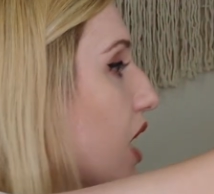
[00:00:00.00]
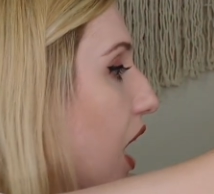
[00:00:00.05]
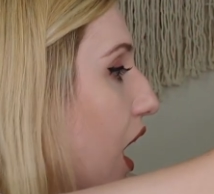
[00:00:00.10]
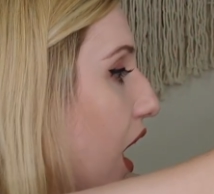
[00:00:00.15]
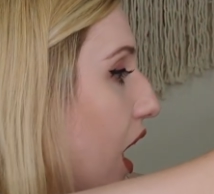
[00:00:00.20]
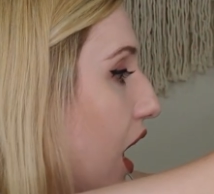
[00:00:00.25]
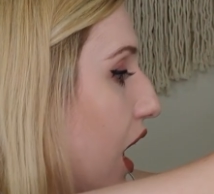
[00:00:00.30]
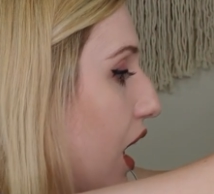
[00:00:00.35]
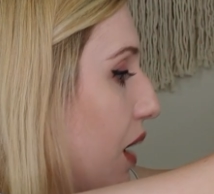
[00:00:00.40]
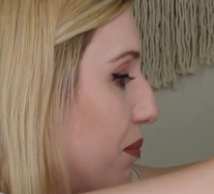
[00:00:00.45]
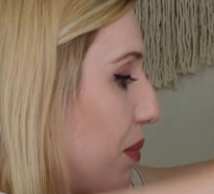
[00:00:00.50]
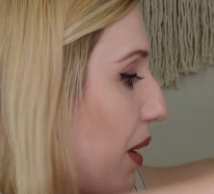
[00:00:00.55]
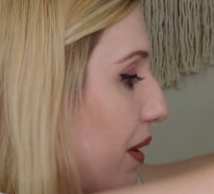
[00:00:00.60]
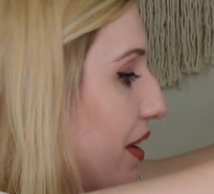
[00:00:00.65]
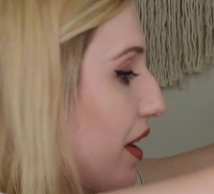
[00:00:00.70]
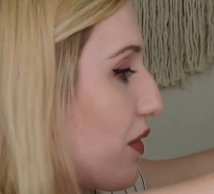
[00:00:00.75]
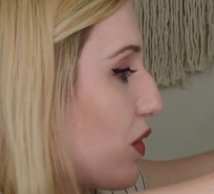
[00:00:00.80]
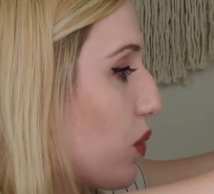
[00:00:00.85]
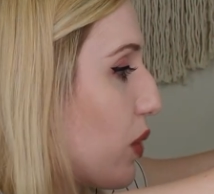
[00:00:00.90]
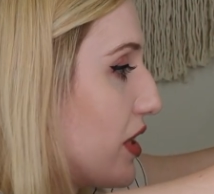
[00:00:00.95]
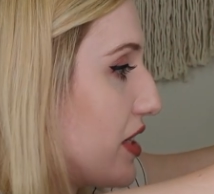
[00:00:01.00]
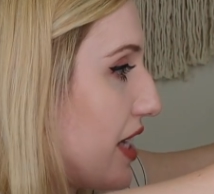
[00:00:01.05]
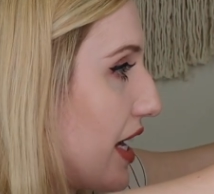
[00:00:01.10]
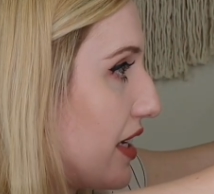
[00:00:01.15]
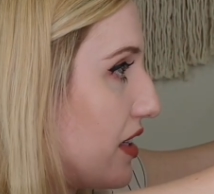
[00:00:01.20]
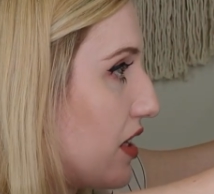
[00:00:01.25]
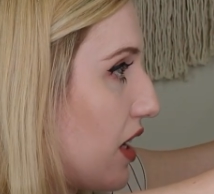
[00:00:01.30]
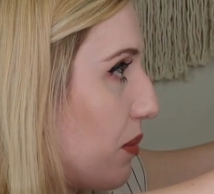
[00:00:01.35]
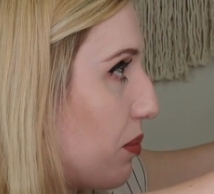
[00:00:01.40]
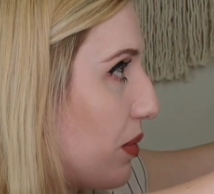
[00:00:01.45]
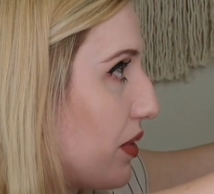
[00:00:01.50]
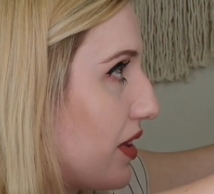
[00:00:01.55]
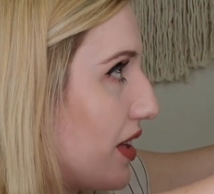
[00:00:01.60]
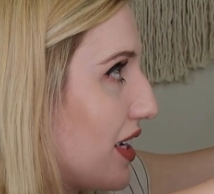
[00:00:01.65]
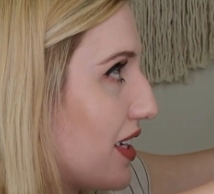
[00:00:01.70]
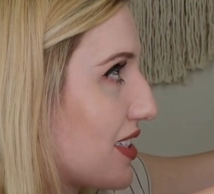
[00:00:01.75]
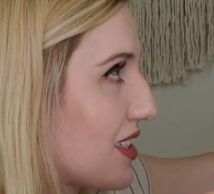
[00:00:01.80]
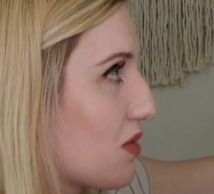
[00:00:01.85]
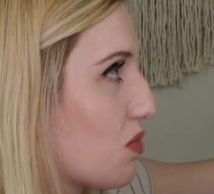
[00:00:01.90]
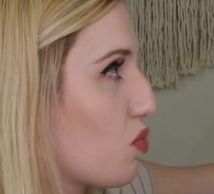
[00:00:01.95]
probably have to wear a tank top with
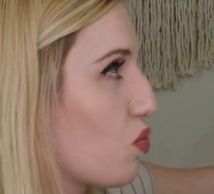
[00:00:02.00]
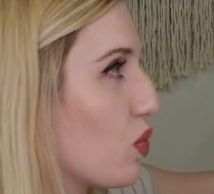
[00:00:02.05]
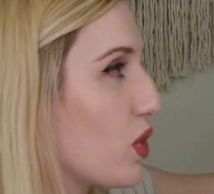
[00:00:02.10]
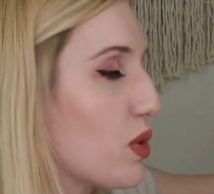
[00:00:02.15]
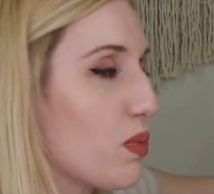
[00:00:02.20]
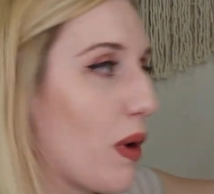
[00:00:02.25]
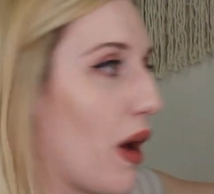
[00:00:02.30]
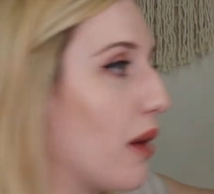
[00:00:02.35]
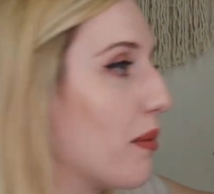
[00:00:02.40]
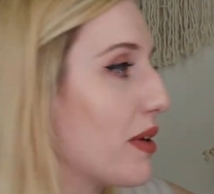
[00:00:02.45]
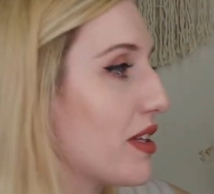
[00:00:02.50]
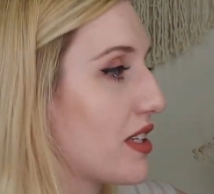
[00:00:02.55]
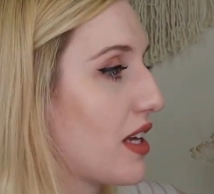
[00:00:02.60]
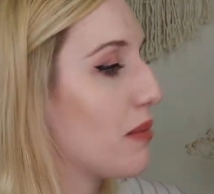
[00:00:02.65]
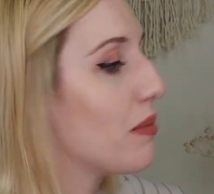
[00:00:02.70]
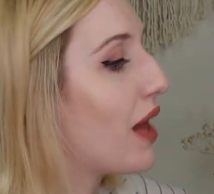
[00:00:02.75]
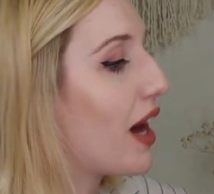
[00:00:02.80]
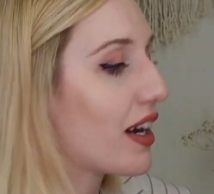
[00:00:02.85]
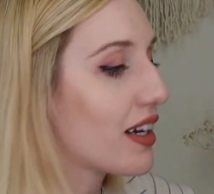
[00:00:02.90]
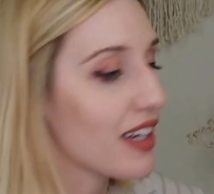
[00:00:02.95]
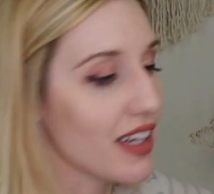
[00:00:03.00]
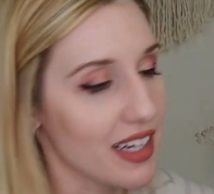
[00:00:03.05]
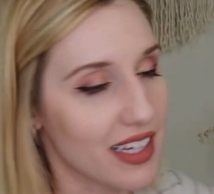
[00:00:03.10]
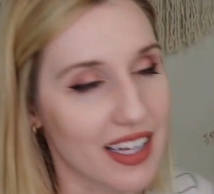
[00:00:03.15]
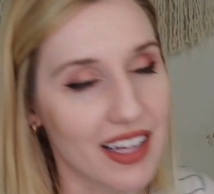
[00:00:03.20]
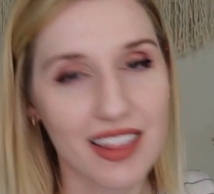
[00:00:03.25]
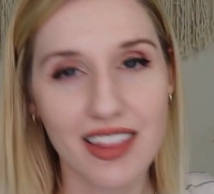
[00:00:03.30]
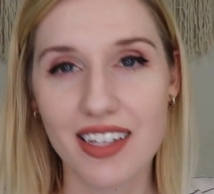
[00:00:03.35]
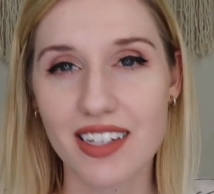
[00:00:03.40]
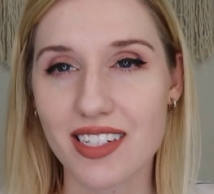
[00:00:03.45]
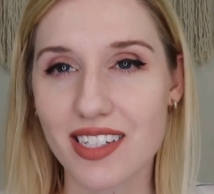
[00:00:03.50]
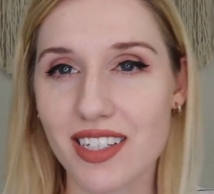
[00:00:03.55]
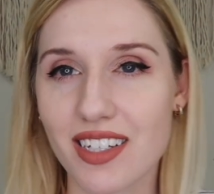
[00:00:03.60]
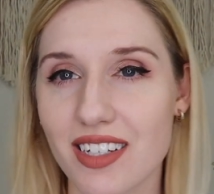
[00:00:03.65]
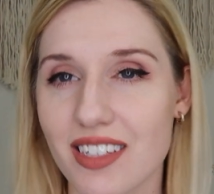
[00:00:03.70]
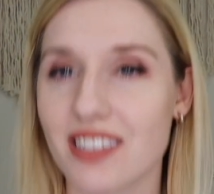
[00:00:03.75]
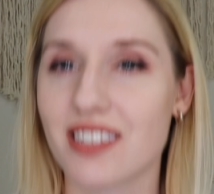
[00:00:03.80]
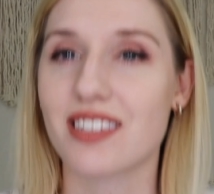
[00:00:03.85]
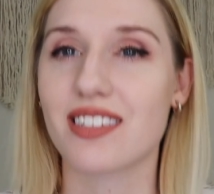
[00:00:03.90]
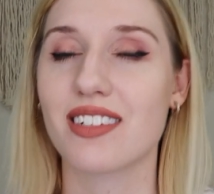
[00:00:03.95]
this, which probably means I'm not gonna get this
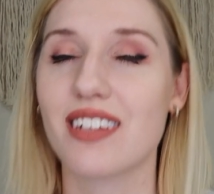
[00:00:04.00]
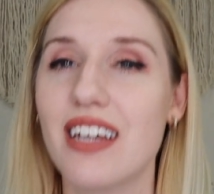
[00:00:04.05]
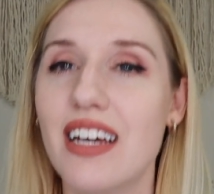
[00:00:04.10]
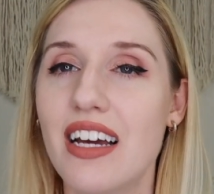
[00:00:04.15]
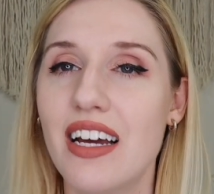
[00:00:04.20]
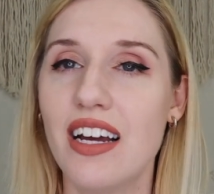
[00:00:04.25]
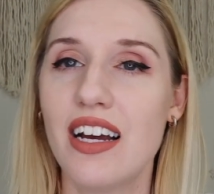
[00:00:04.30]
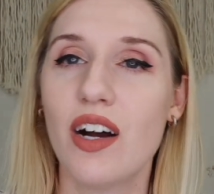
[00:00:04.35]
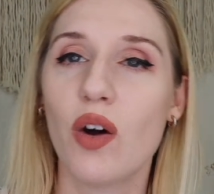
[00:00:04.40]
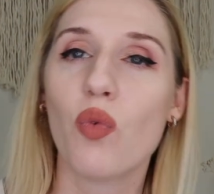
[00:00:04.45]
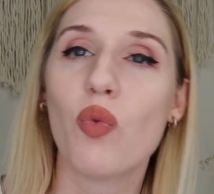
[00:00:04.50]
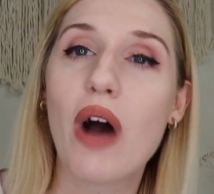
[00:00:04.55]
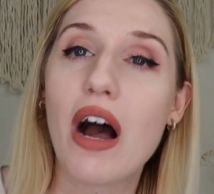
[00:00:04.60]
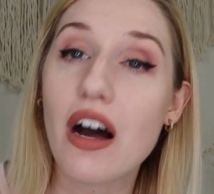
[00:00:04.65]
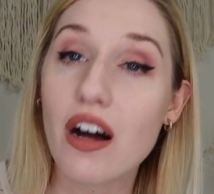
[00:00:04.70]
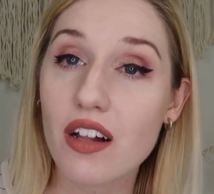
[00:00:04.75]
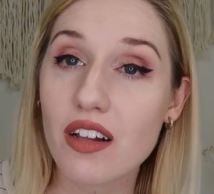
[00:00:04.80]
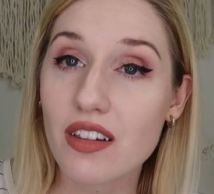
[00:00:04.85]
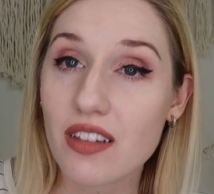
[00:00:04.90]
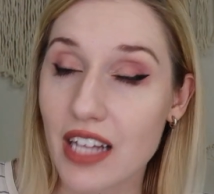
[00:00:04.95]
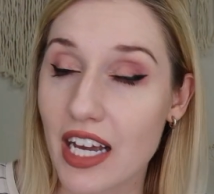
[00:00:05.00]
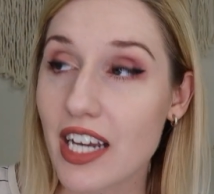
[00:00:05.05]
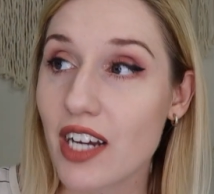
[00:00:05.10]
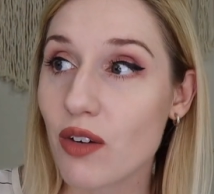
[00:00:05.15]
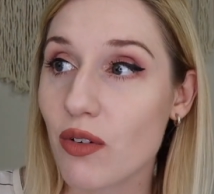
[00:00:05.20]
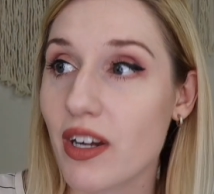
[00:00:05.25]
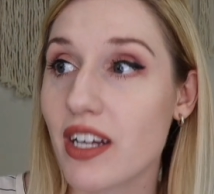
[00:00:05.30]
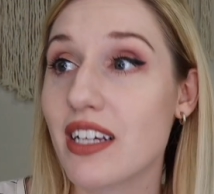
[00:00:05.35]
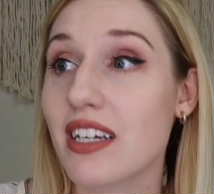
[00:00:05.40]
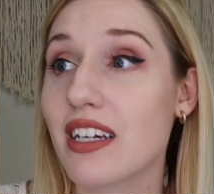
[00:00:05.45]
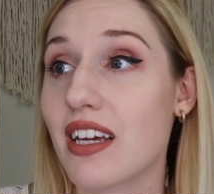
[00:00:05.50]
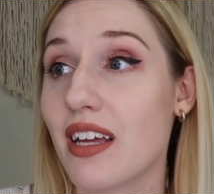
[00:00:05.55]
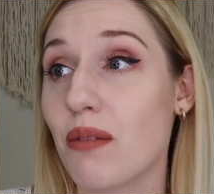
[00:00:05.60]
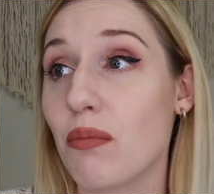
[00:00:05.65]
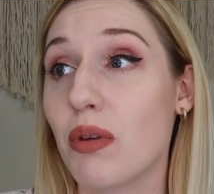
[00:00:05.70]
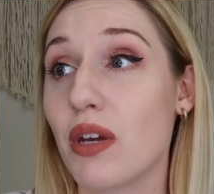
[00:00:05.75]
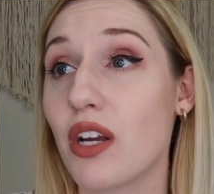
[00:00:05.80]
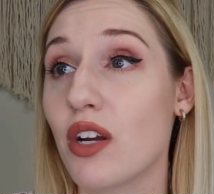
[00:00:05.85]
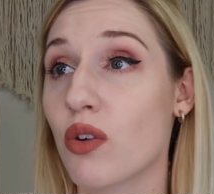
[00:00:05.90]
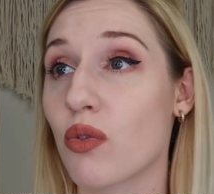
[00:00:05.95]
because while layering can
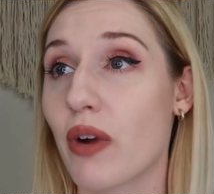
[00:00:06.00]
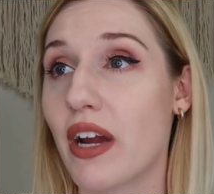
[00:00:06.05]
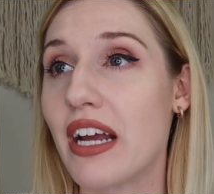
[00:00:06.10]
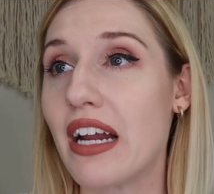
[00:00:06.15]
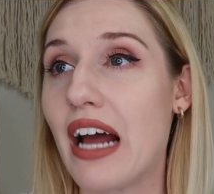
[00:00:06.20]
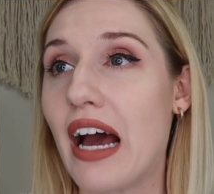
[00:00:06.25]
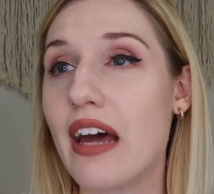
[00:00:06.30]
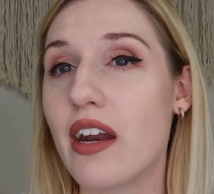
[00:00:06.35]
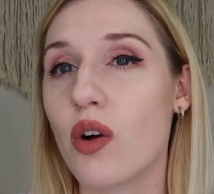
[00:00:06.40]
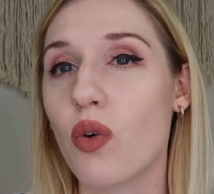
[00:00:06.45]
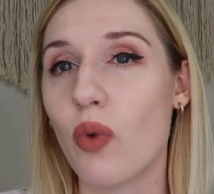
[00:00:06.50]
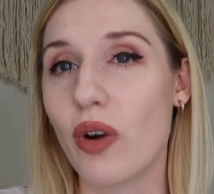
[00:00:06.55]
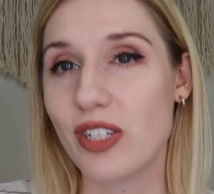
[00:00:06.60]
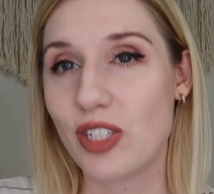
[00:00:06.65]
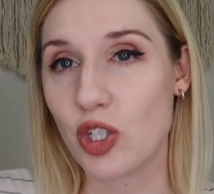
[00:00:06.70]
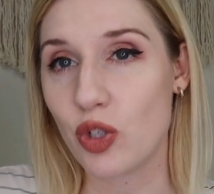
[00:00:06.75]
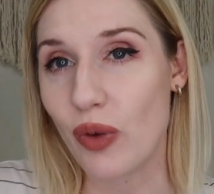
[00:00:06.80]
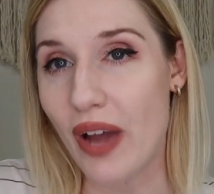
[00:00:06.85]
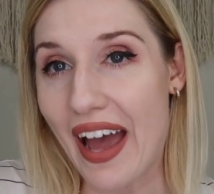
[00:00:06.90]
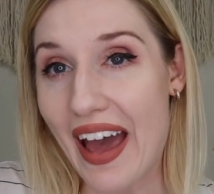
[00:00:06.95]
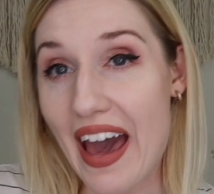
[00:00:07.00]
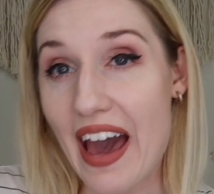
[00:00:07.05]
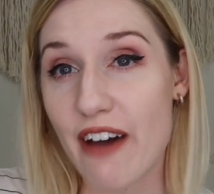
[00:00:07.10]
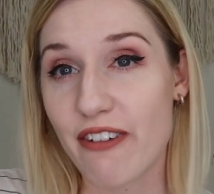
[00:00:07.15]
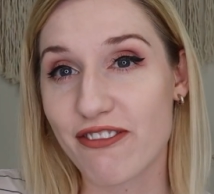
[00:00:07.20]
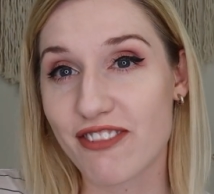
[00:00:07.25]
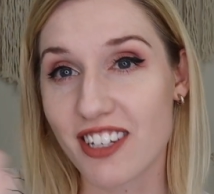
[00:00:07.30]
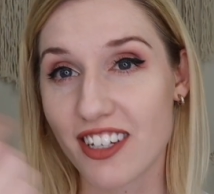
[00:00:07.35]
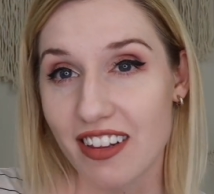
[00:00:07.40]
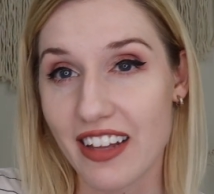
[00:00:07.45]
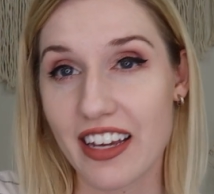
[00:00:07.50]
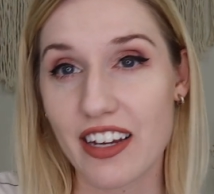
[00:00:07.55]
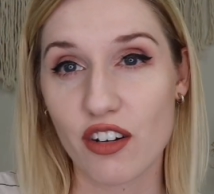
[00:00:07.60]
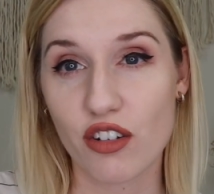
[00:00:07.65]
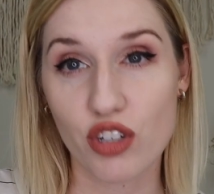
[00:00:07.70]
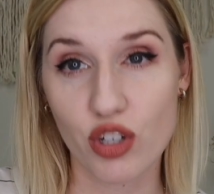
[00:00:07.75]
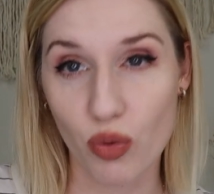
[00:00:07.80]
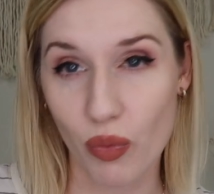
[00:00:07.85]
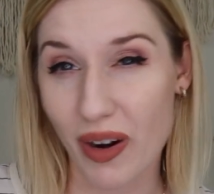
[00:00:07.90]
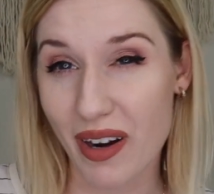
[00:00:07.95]
be great, I don't want to have to layer
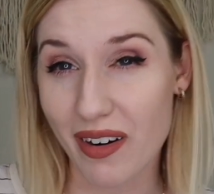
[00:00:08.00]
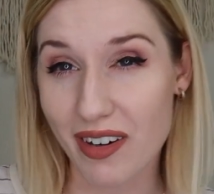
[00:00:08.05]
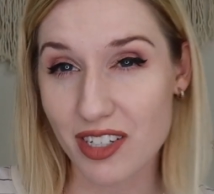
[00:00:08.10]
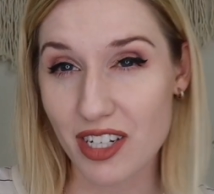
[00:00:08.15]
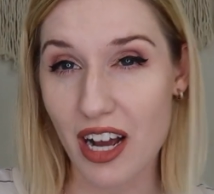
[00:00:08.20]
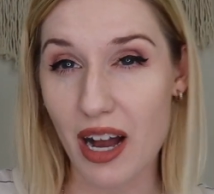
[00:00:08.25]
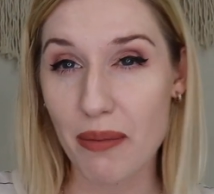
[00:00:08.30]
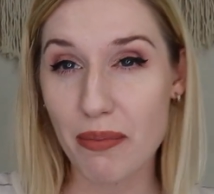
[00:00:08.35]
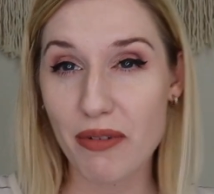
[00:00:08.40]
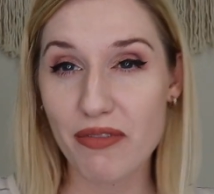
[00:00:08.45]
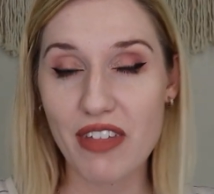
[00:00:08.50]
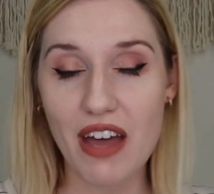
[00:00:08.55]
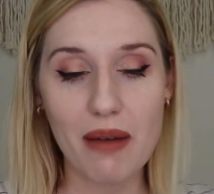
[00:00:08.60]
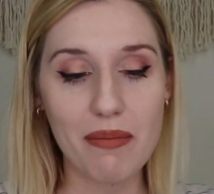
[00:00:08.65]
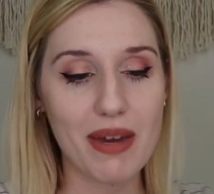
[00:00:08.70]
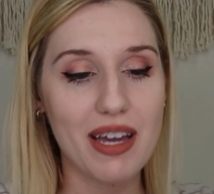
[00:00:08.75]
to wear a top, if that